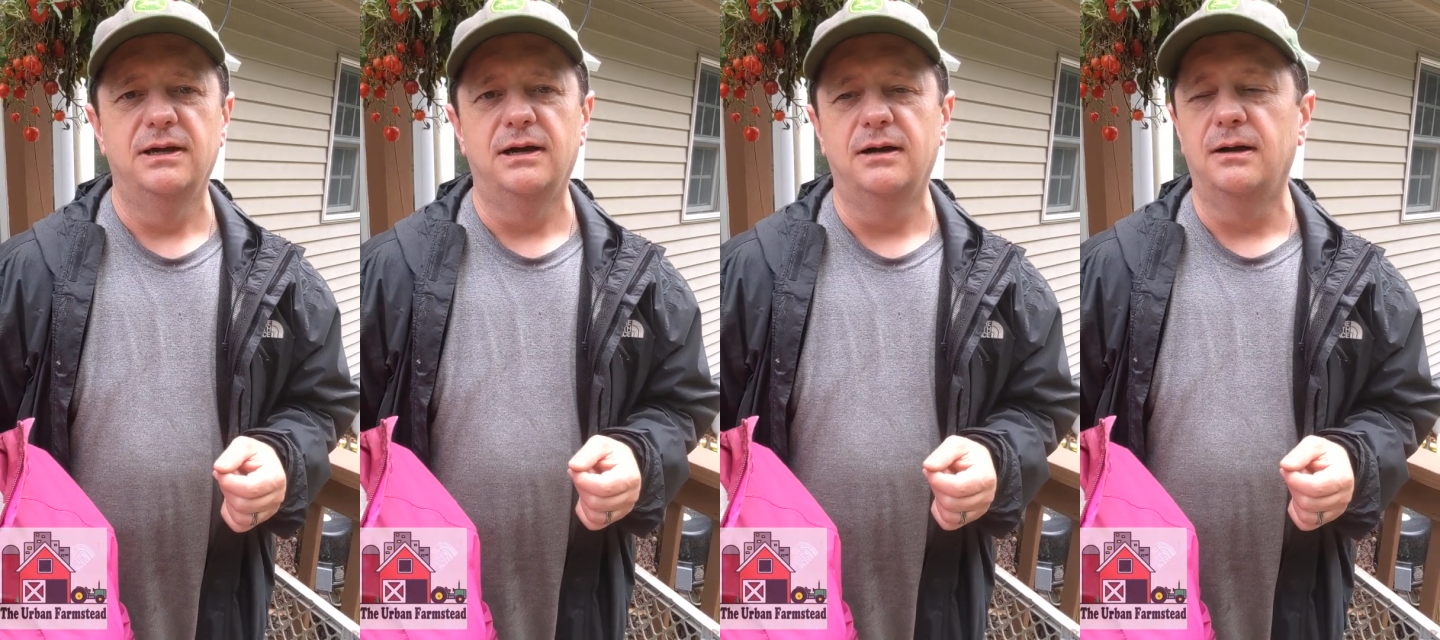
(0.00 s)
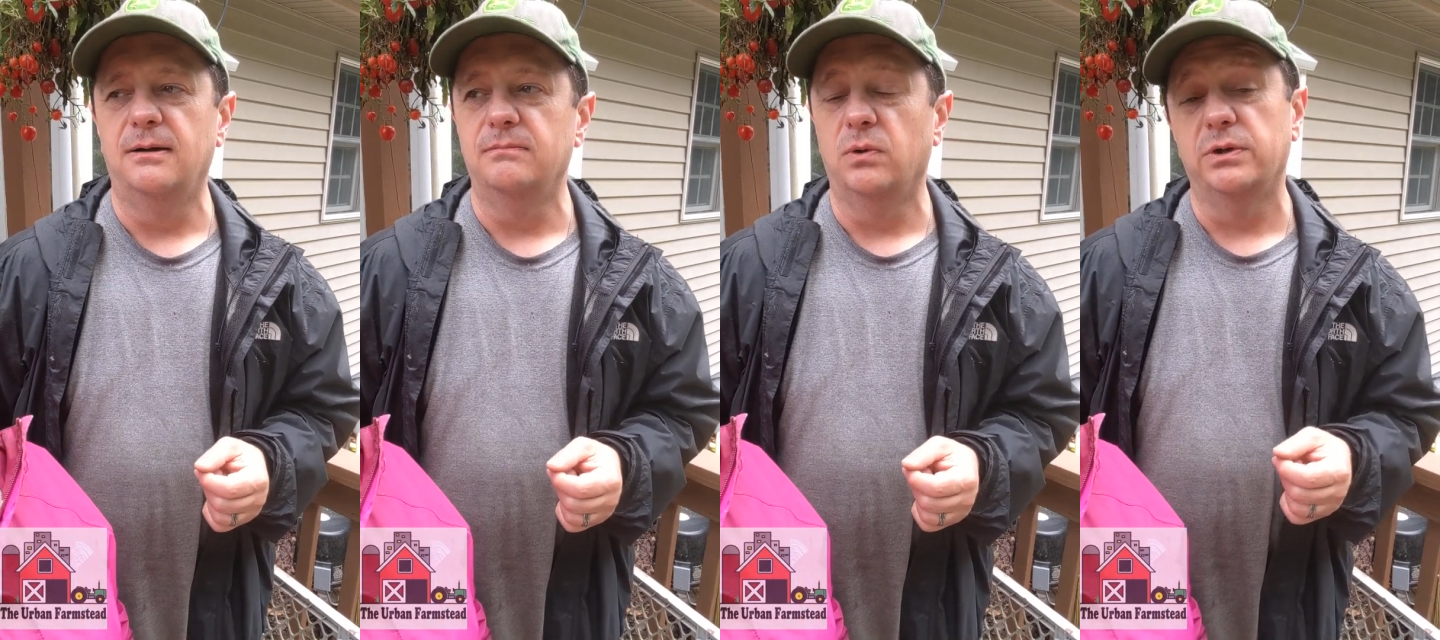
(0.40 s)

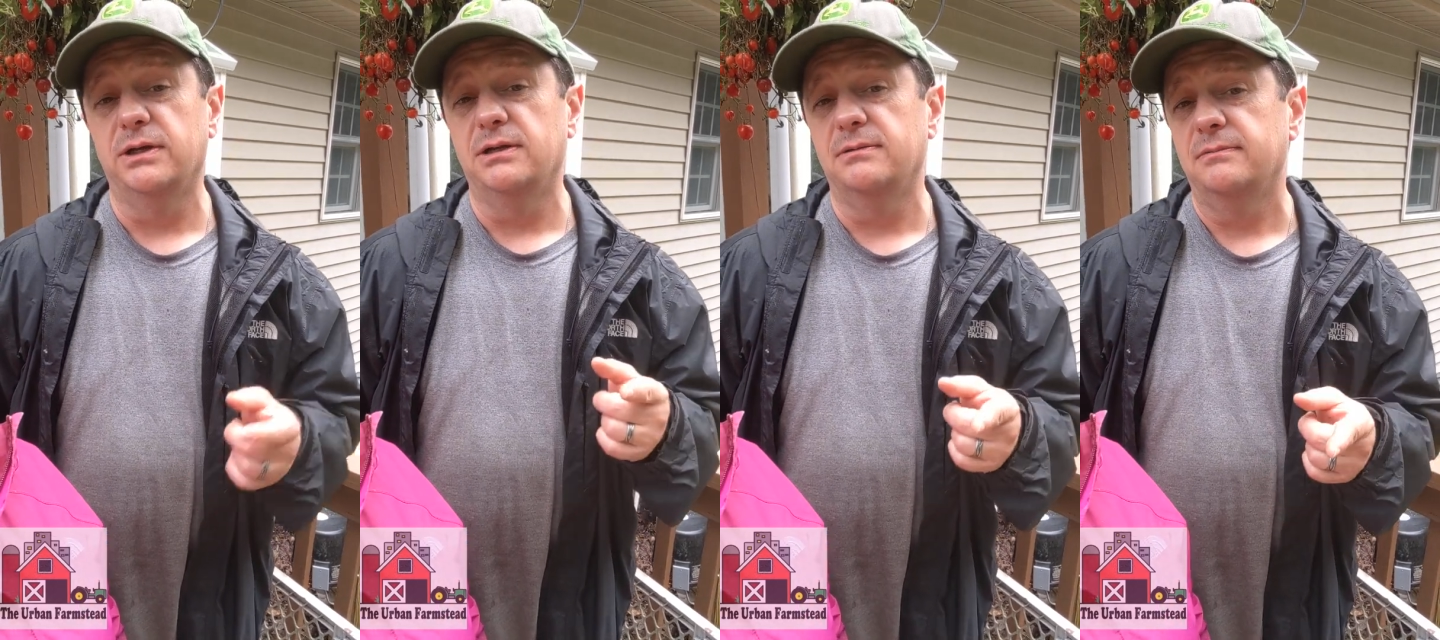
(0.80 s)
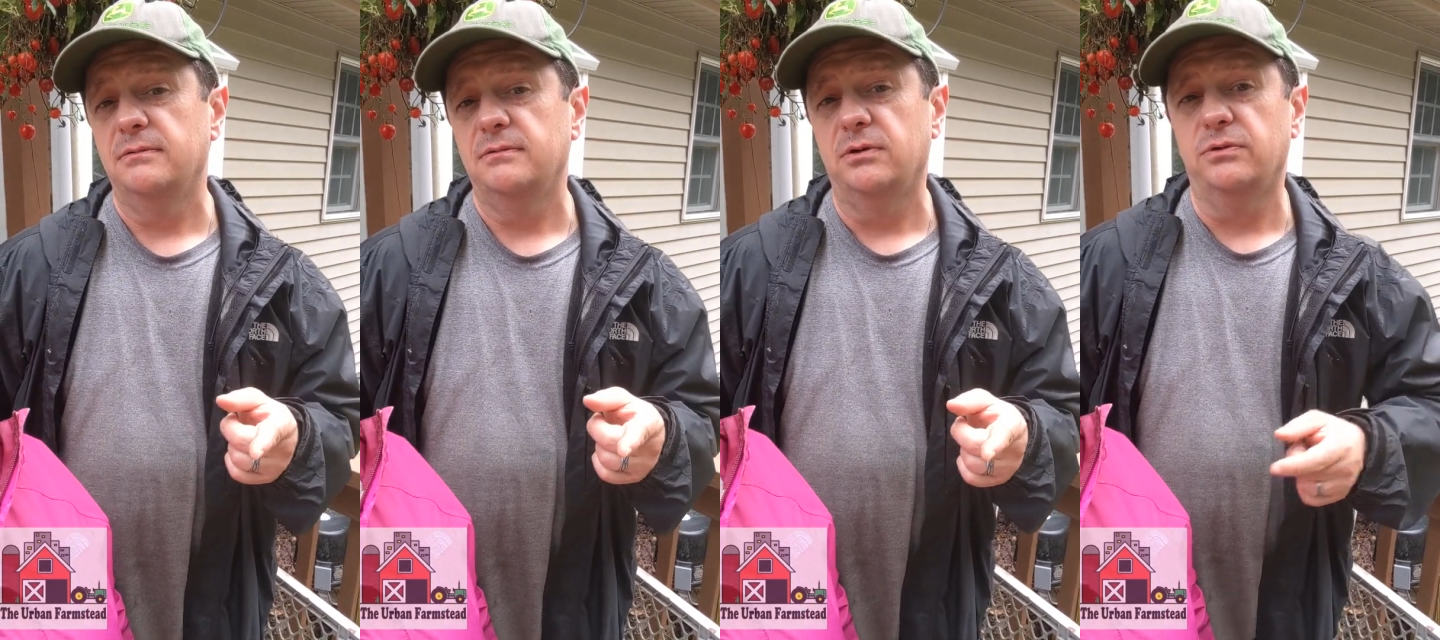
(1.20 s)
or you can
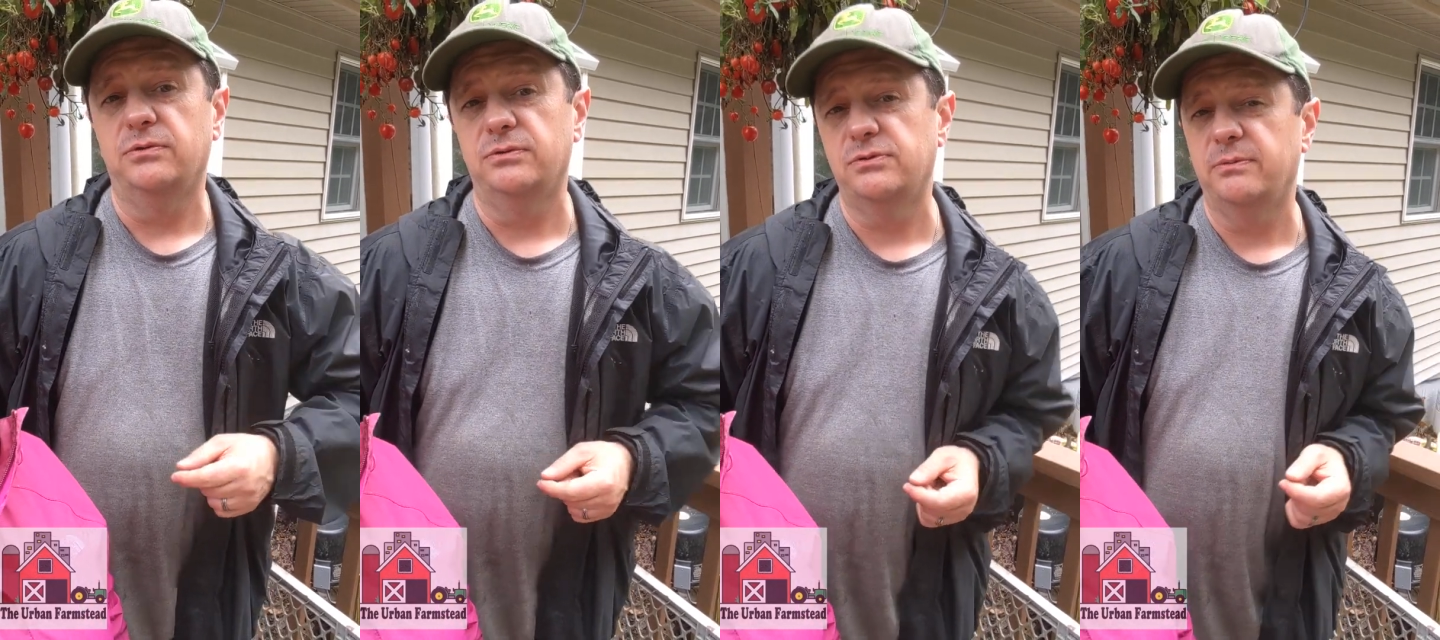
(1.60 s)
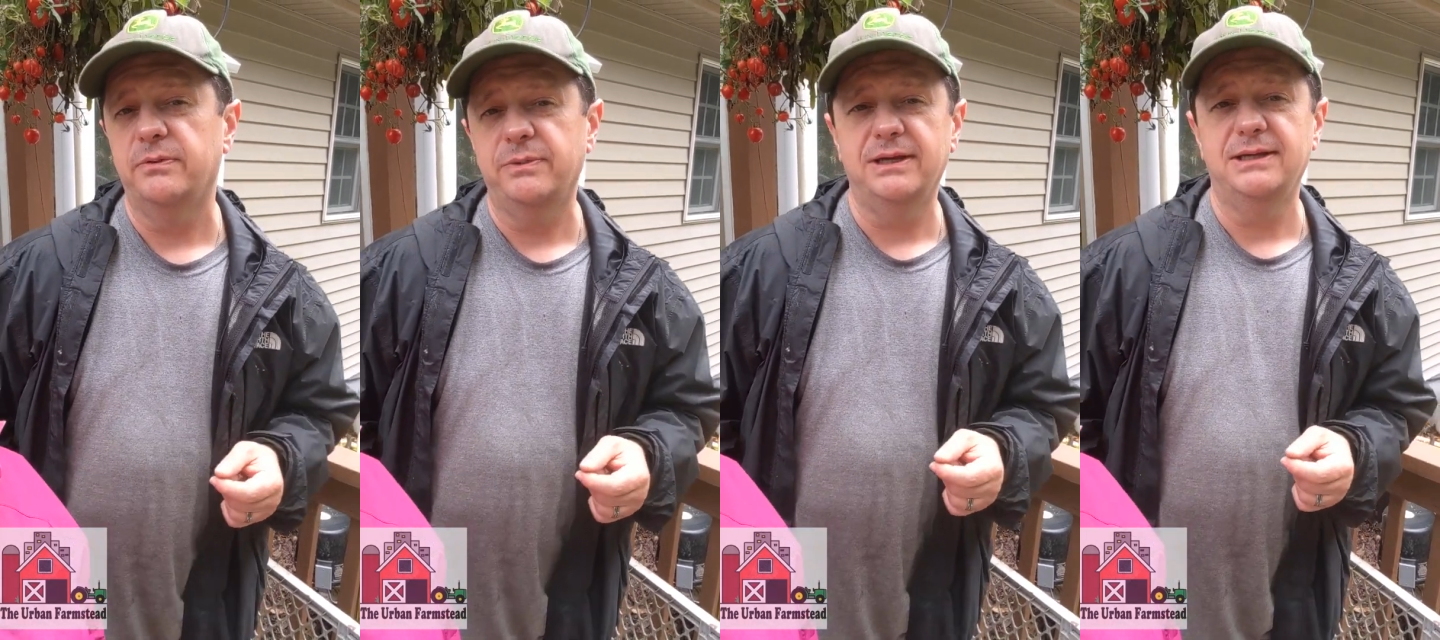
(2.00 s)
go through the
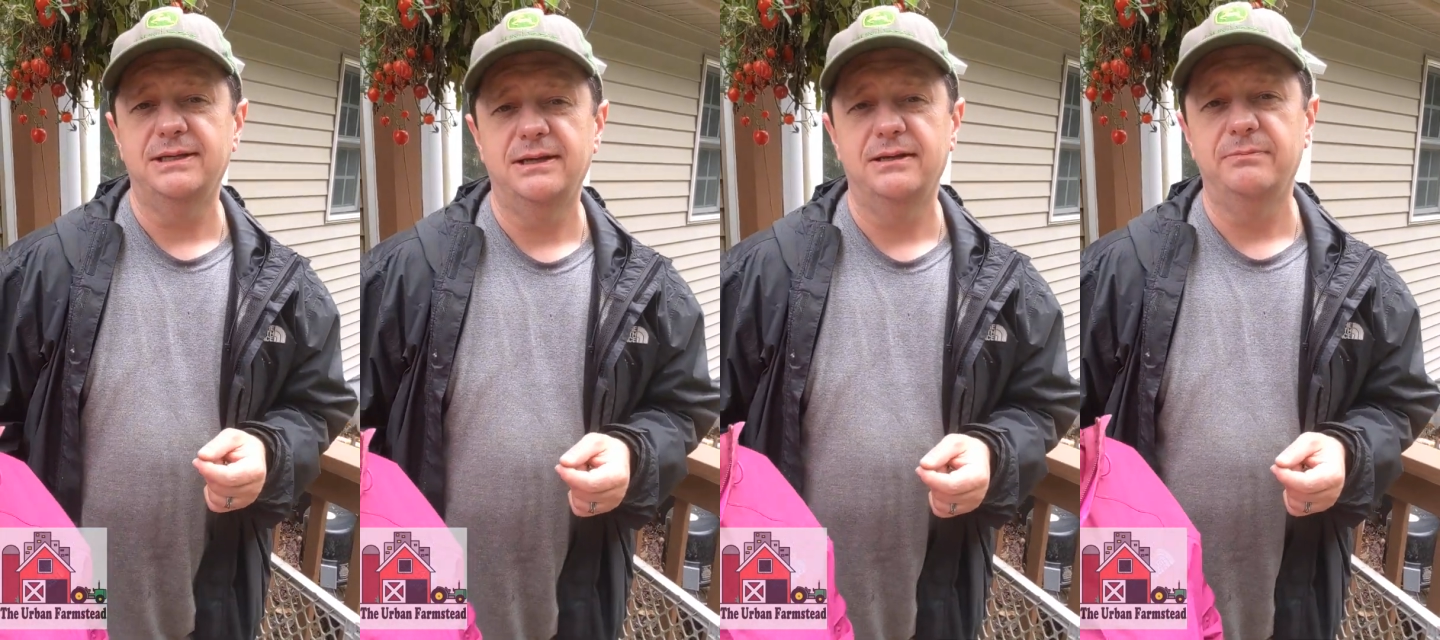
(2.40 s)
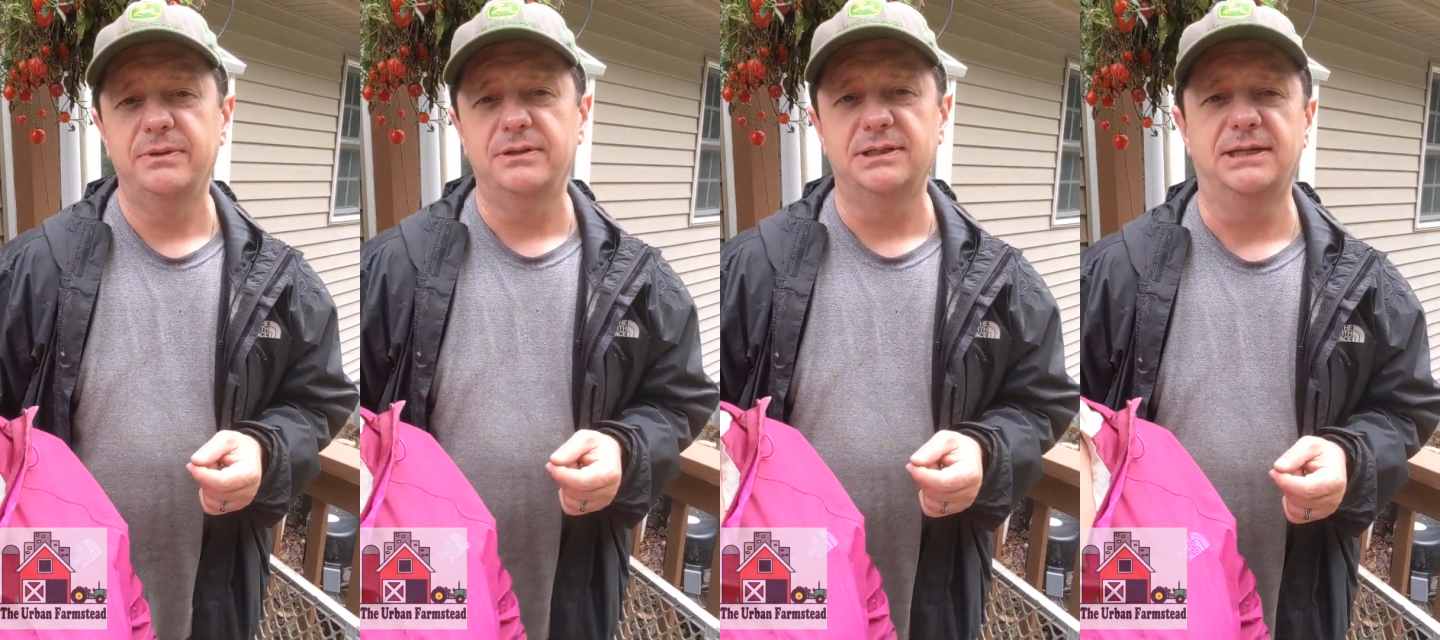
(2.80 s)
trouble of making
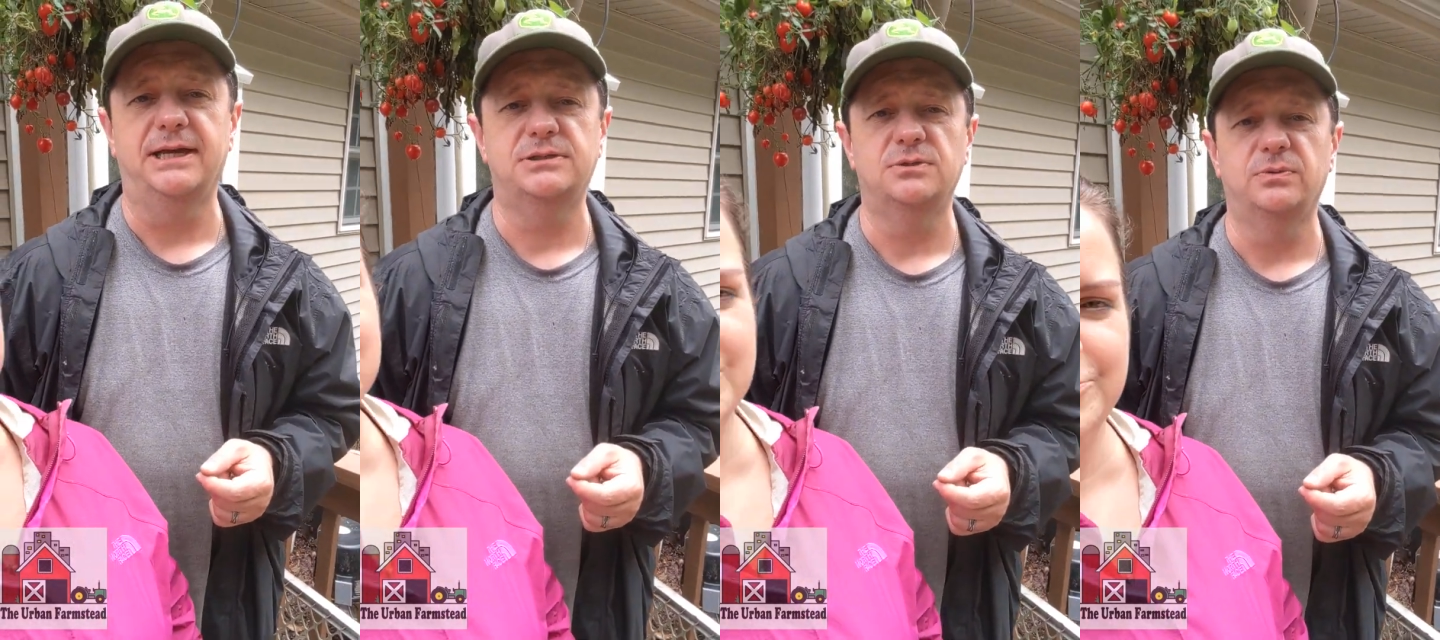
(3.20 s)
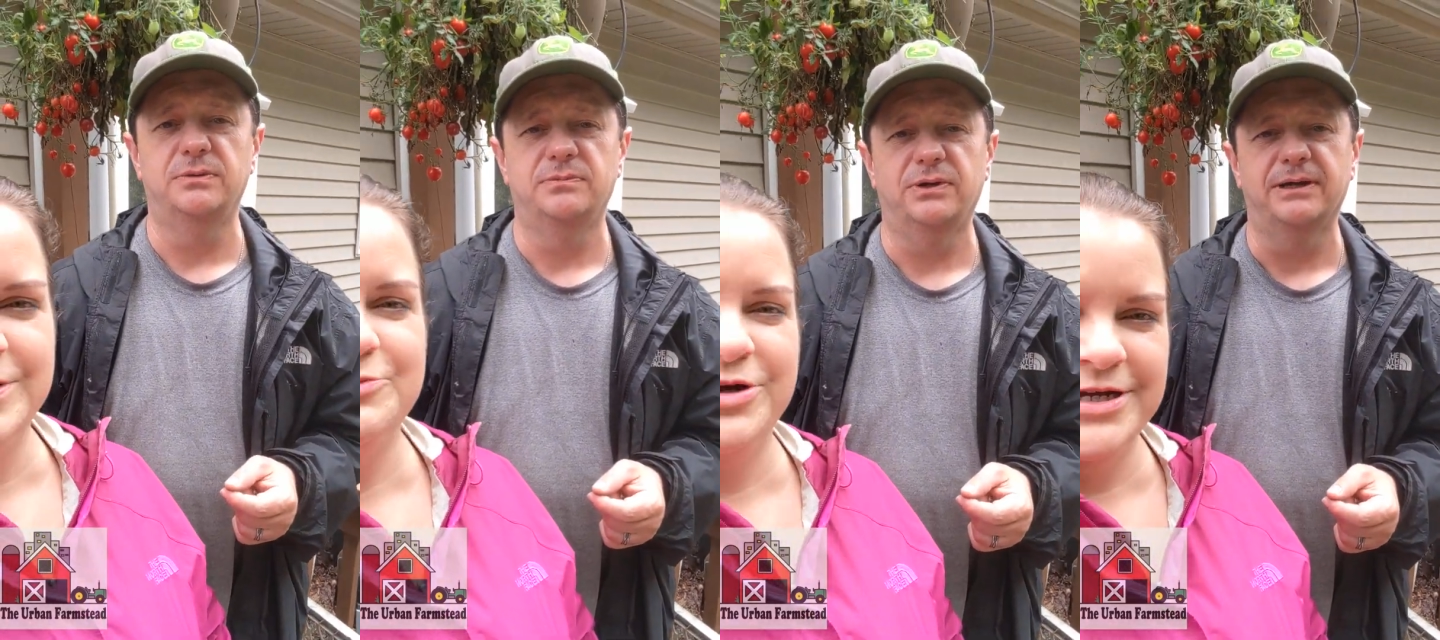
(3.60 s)
building an actual
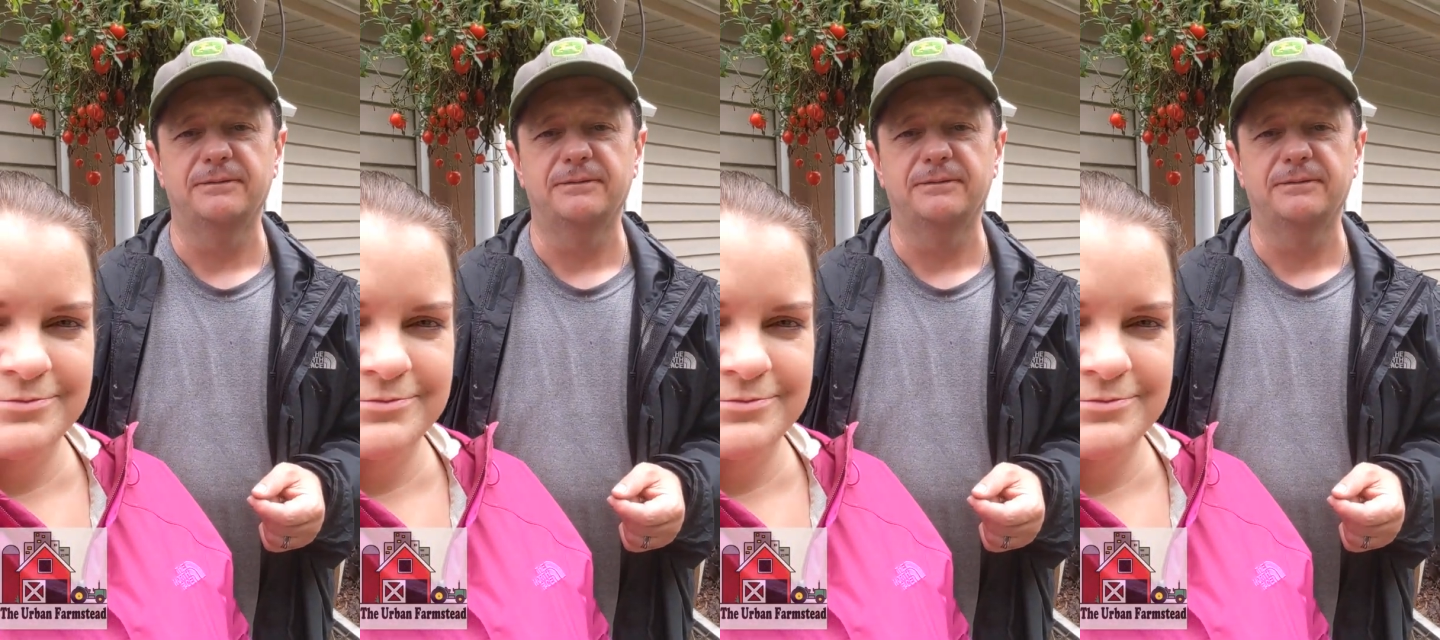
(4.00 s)
windbreak.